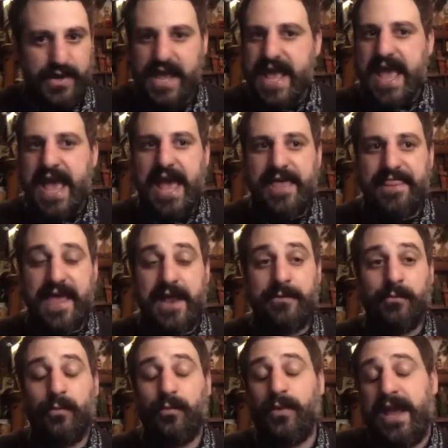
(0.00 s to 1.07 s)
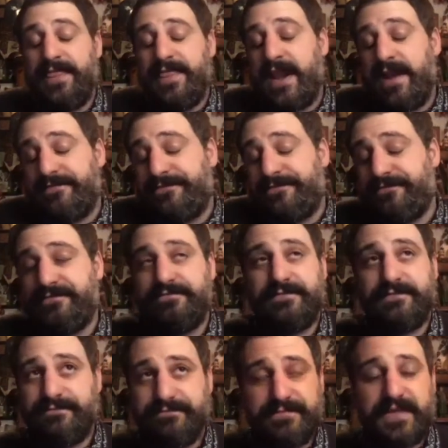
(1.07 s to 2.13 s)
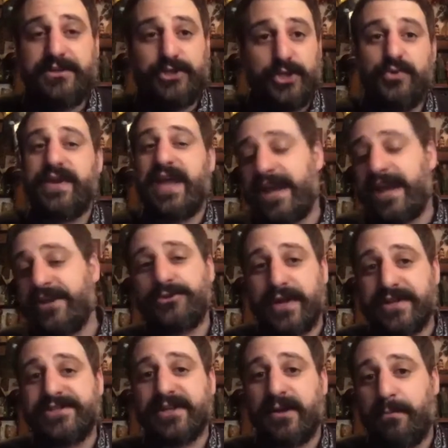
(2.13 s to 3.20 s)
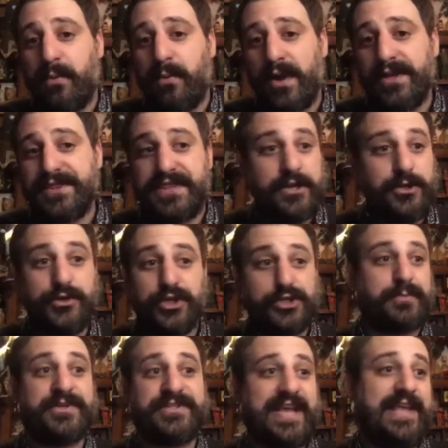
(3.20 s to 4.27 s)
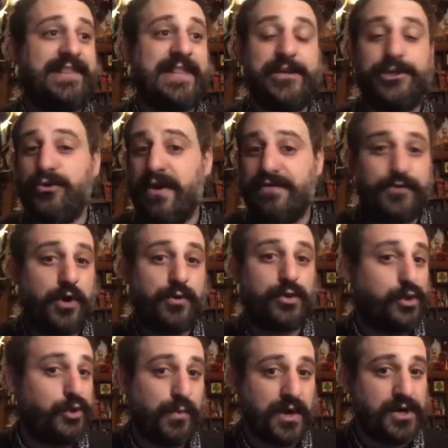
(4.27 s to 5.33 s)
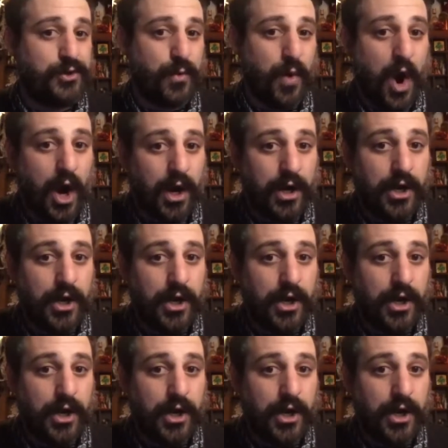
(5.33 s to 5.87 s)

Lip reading: and then if they do catch you at some point, then you just pretend like you have no clue where you are.